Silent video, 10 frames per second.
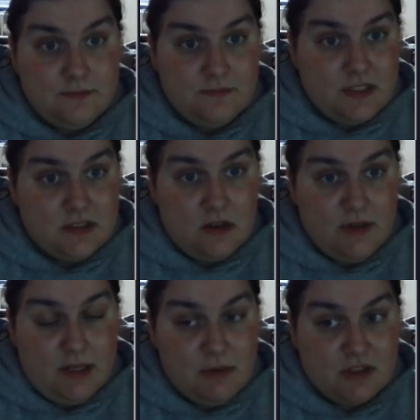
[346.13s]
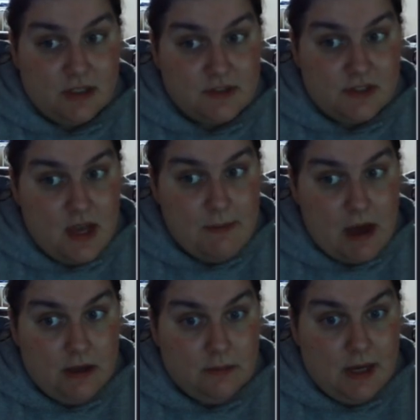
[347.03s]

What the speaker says: there's not really much else to say about him.